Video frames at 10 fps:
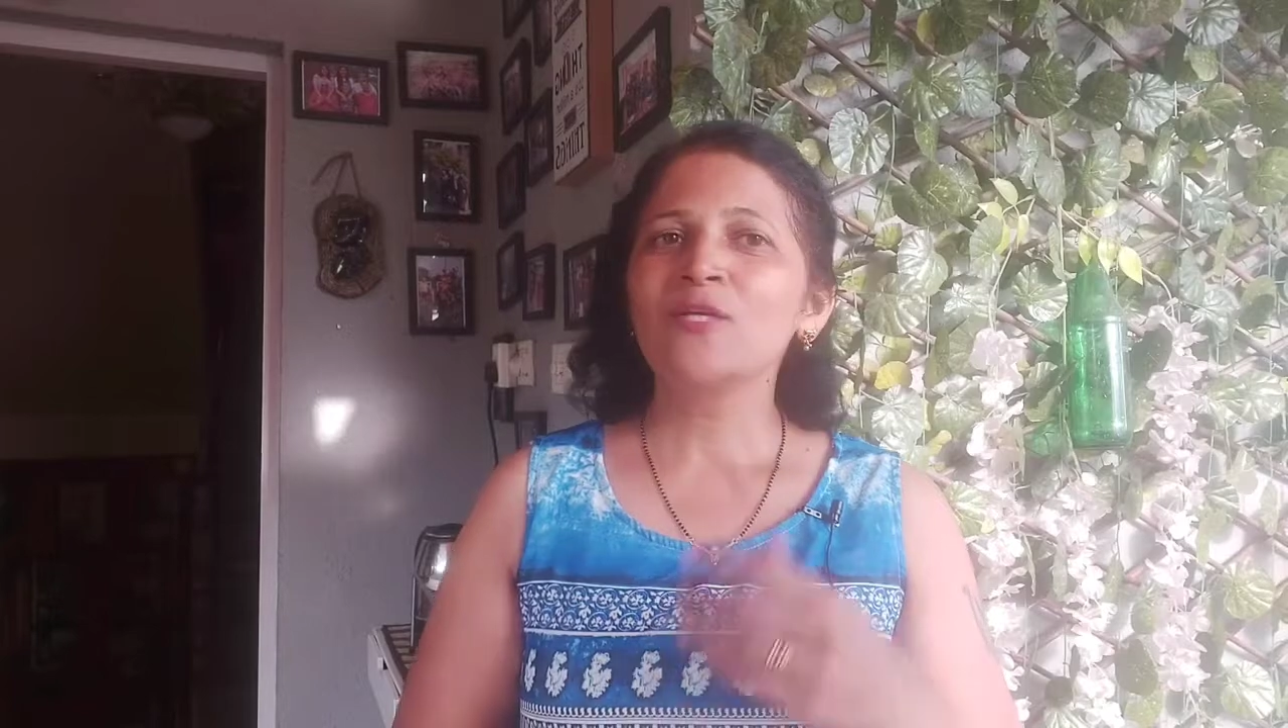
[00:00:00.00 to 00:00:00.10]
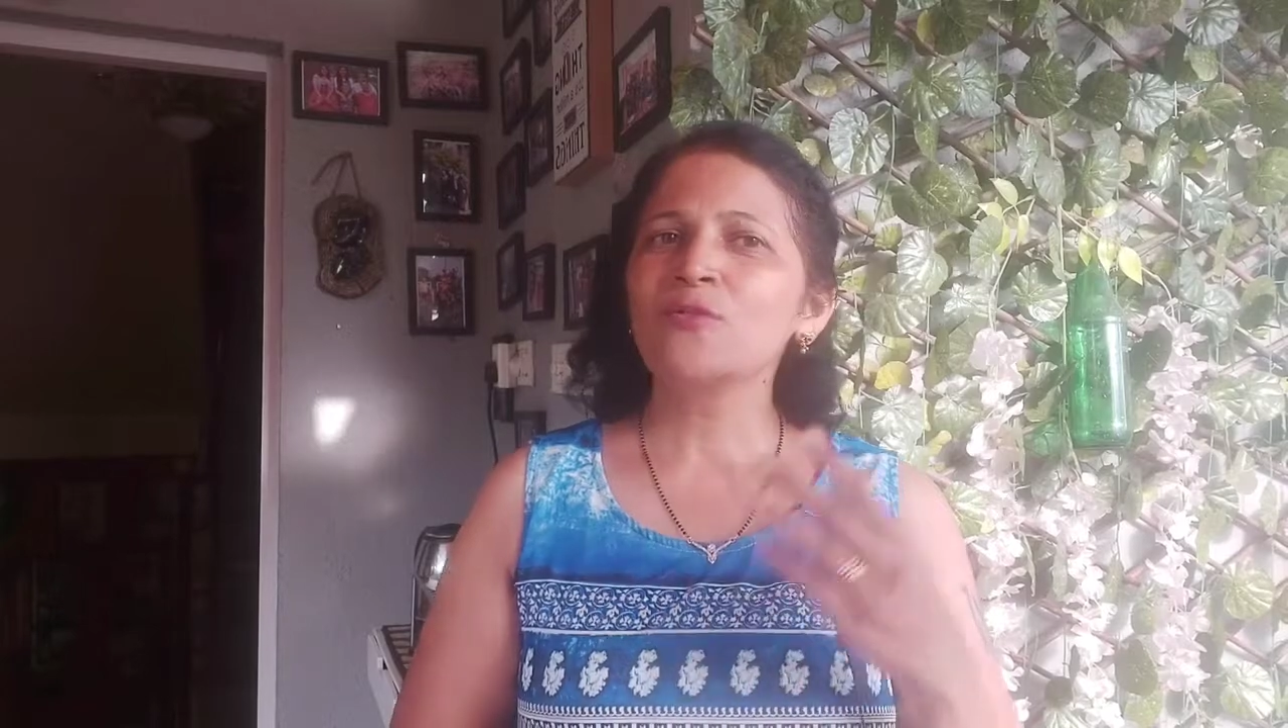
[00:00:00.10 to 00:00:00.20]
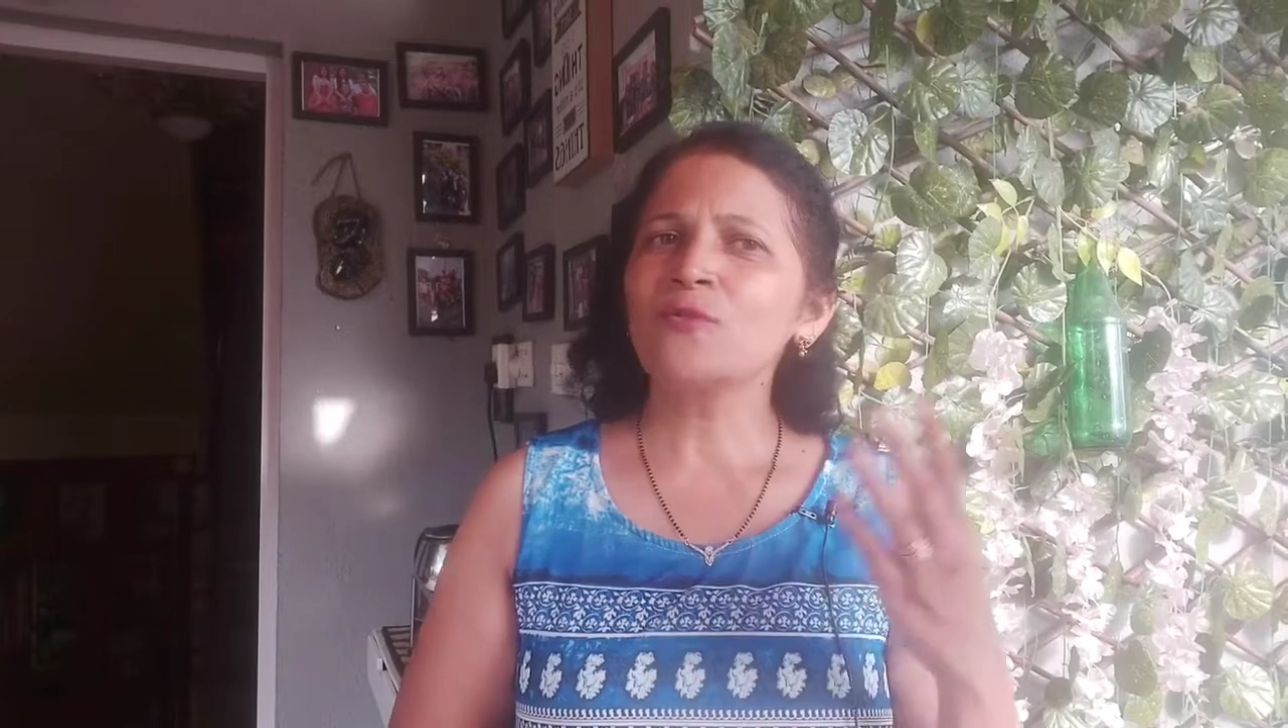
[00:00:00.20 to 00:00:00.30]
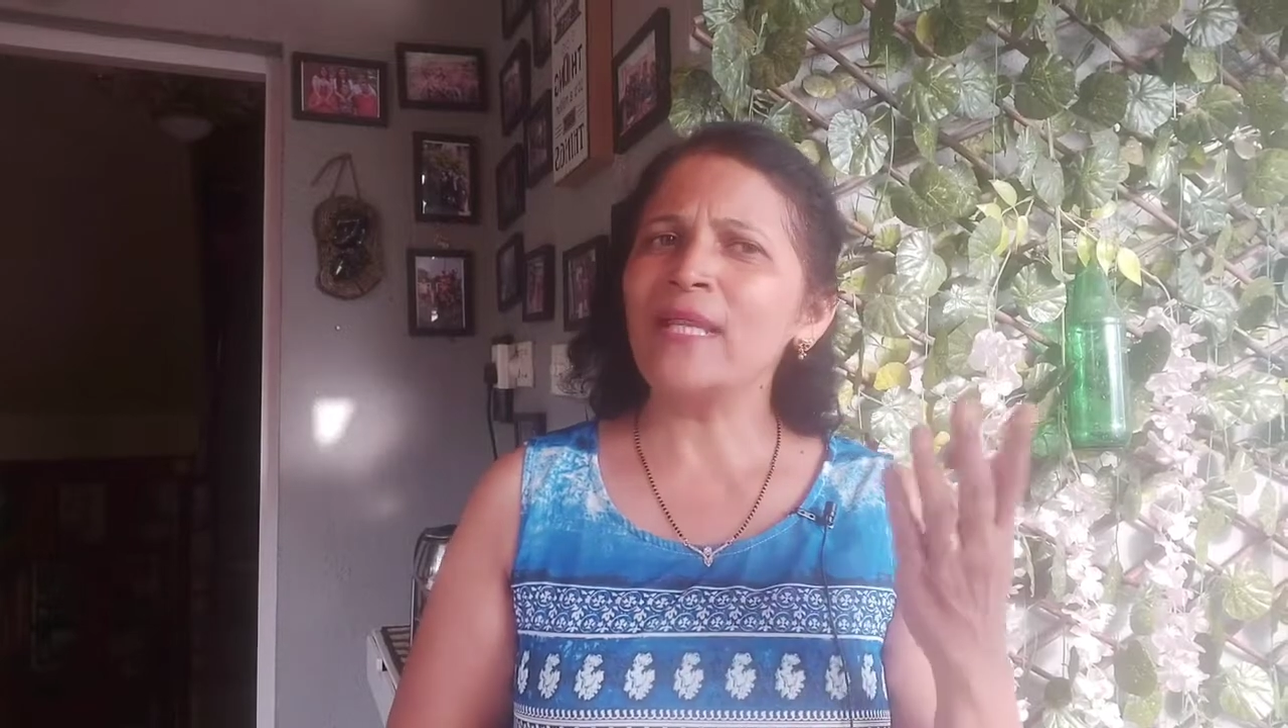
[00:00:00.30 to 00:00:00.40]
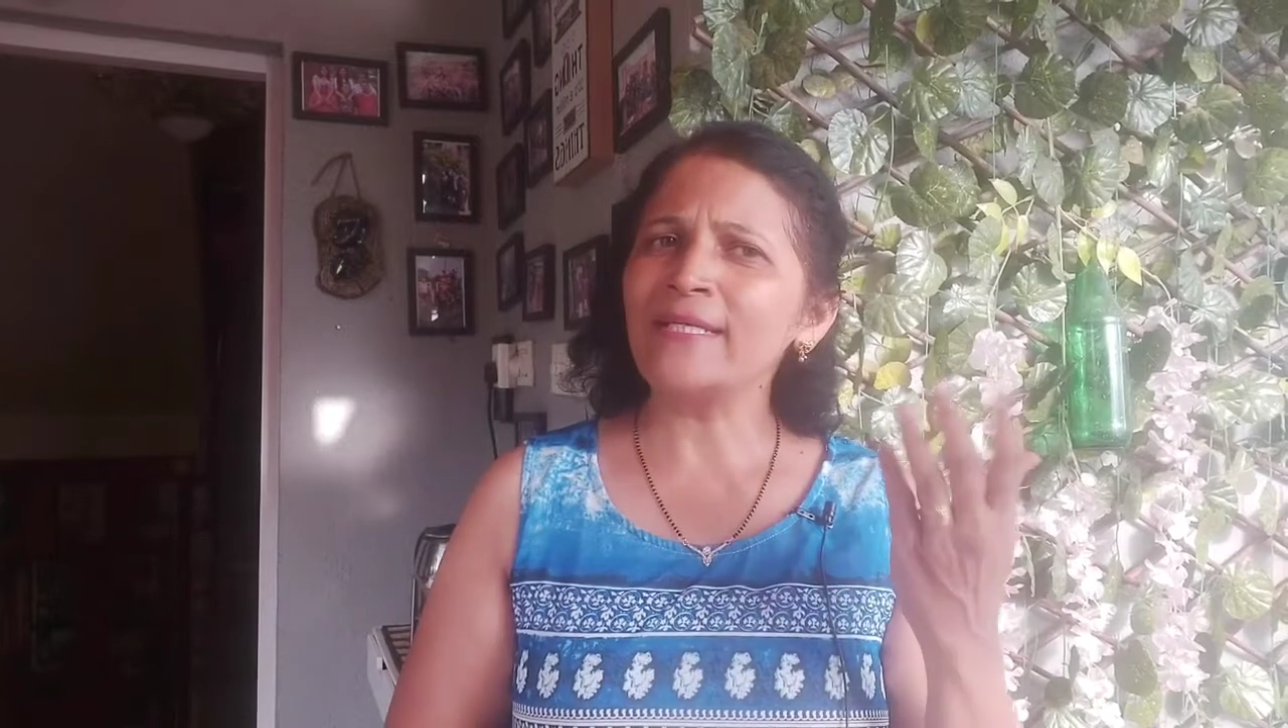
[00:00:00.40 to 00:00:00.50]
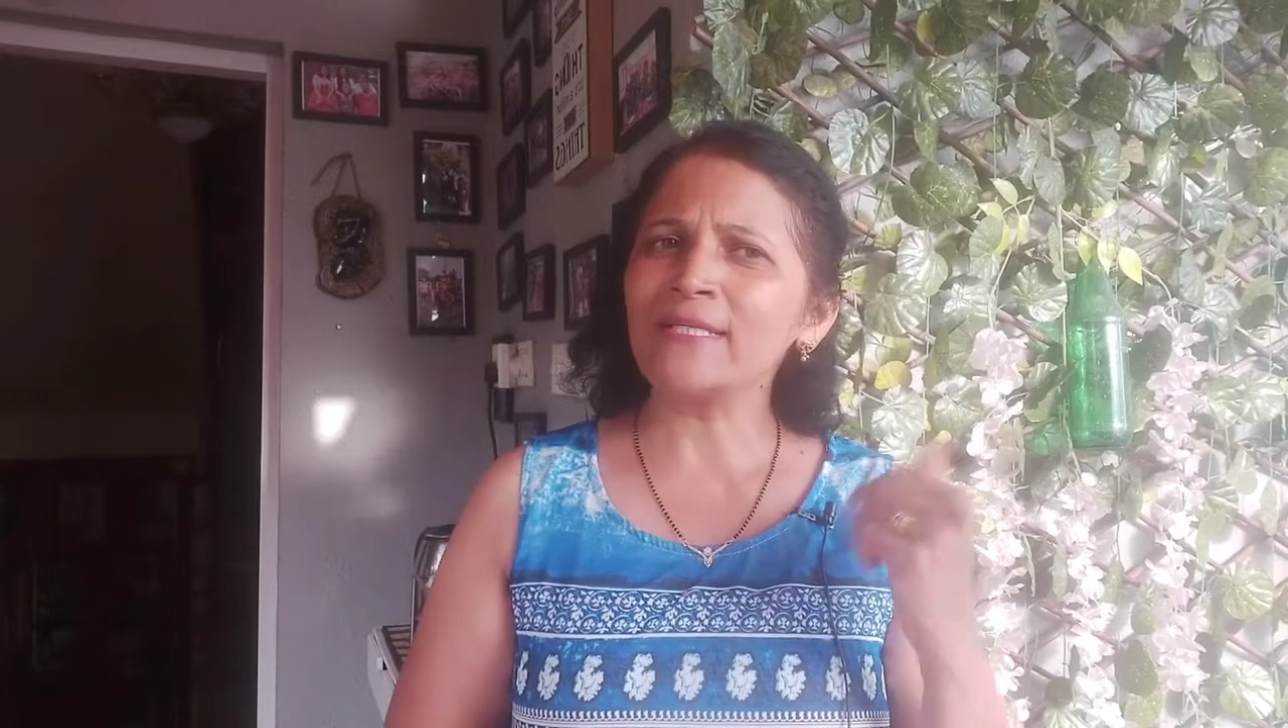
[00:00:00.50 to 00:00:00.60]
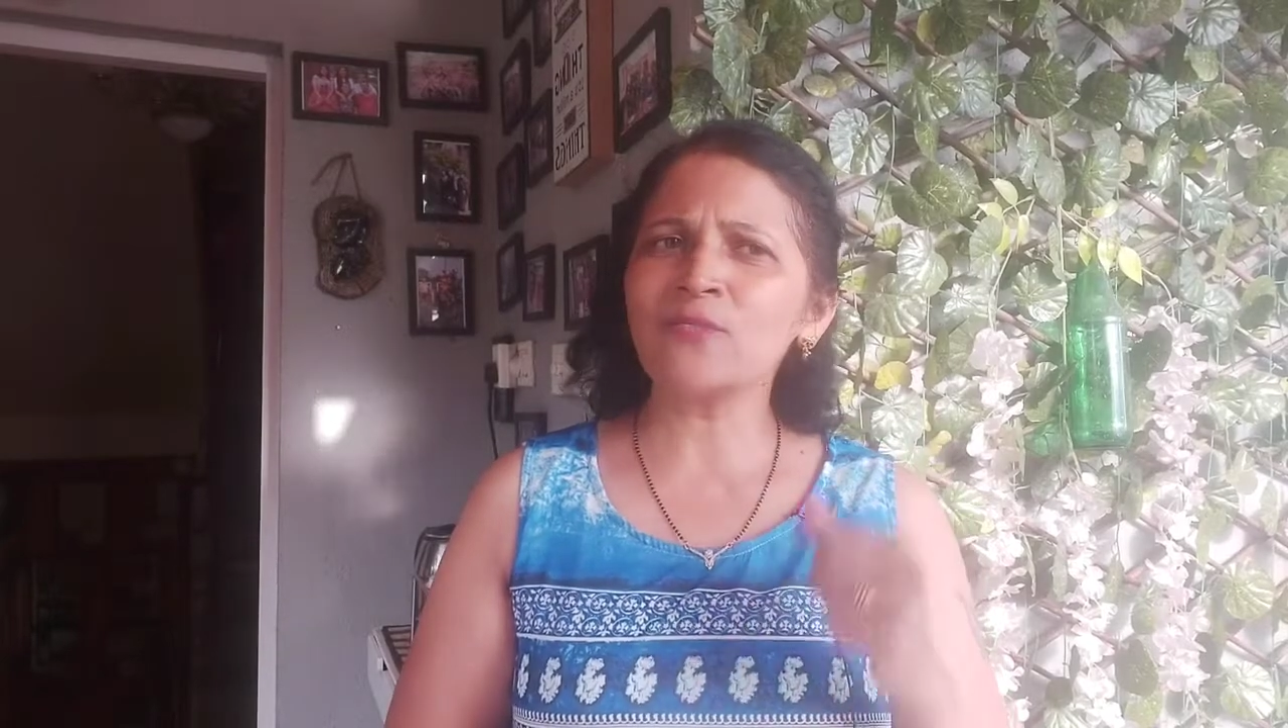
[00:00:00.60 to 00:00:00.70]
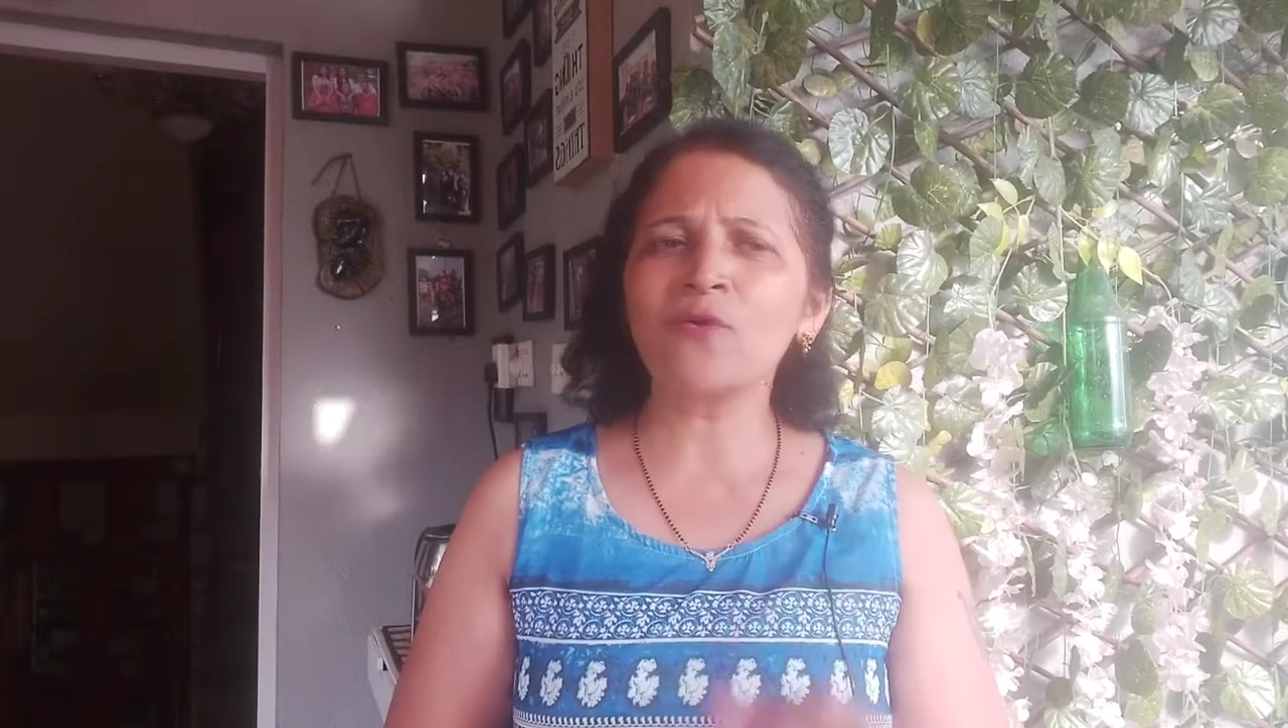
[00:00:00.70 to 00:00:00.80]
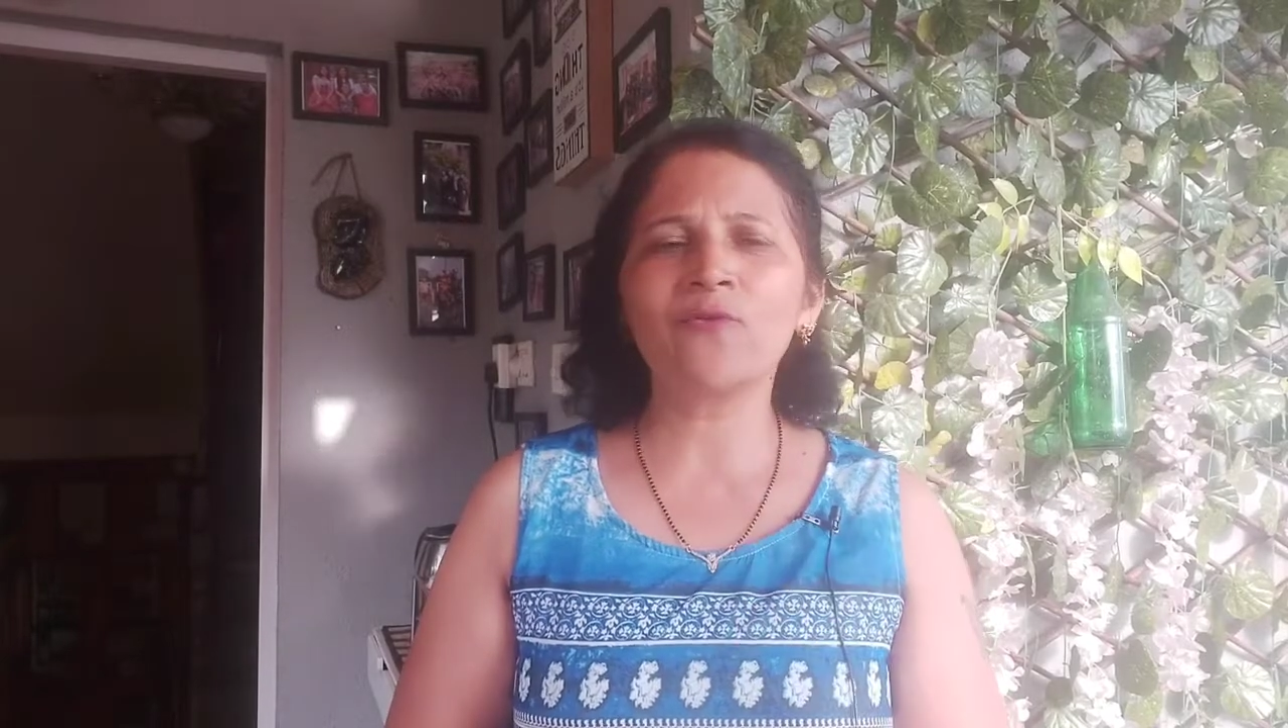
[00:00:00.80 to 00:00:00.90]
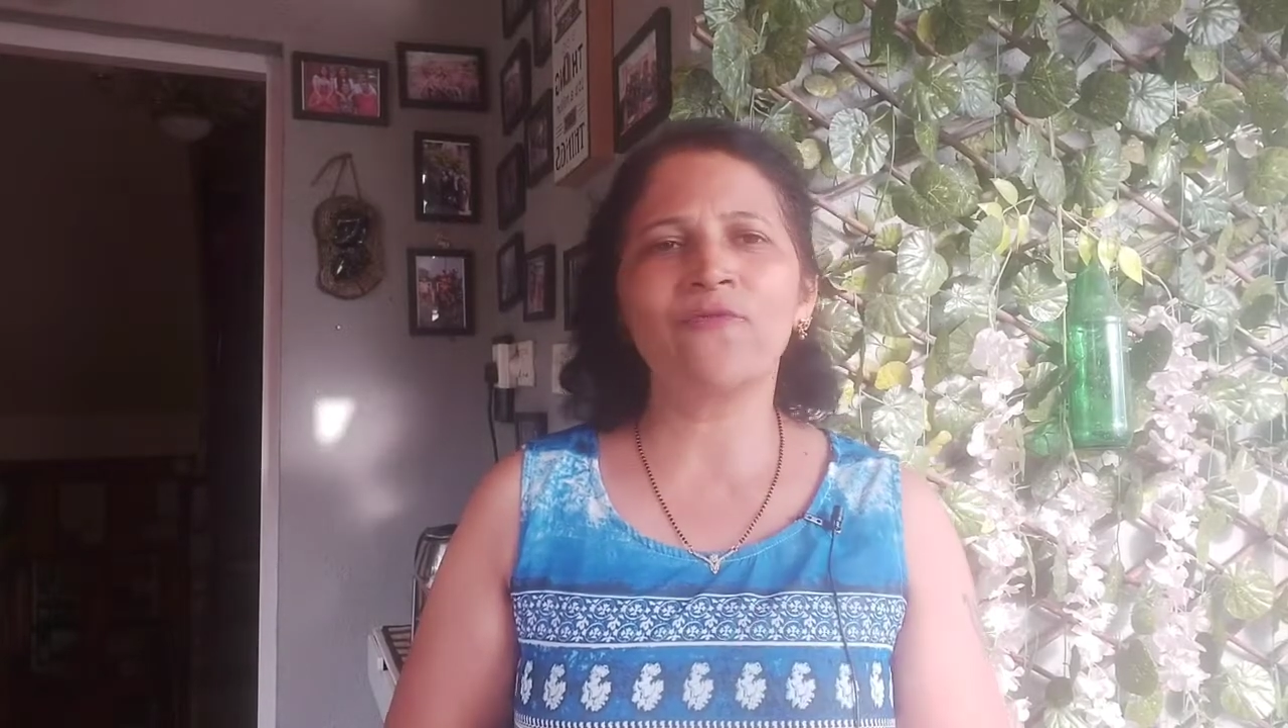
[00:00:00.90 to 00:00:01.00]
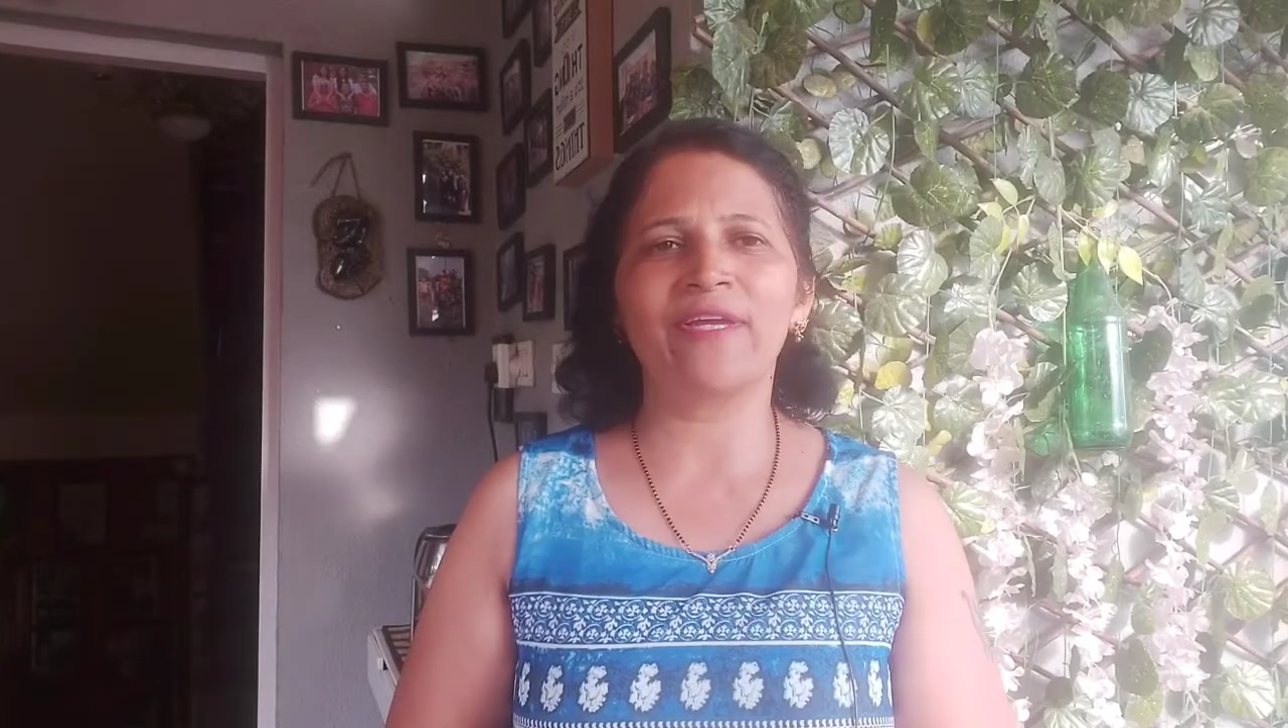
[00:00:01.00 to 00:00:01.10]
So let us not